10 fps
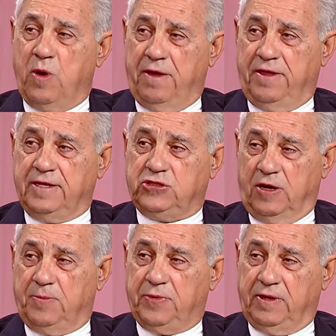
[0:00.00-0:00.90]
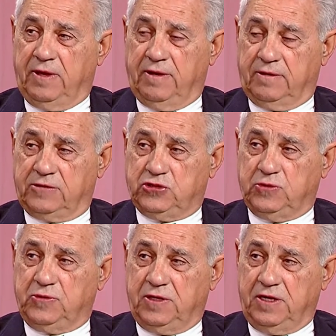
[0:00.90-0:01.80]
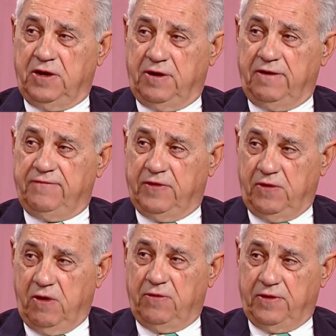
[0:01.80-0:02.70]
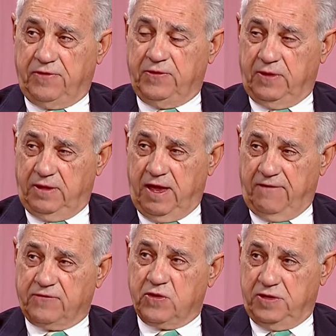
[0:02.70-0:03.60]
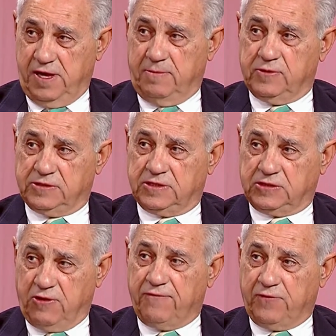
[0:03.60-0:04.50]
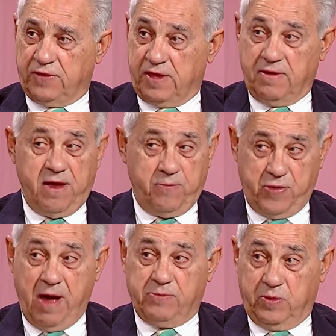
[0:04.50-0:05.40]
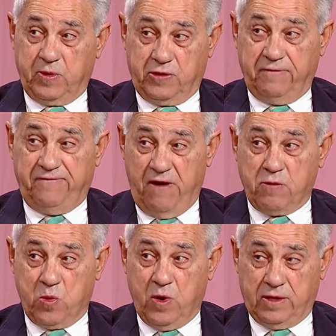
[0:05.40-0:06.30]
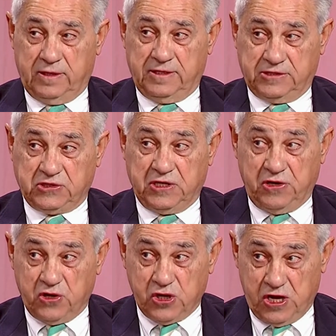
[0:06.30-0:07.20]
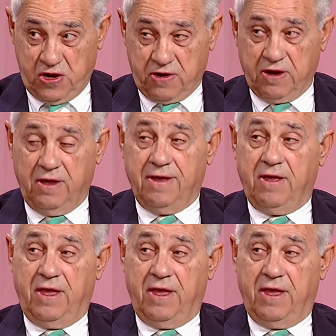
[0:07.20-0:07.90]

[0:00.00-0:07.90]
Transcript: why they jump in their junior year, even though they do they have good numbers and so forth, and, and probably would do very well in their senior year. Okay.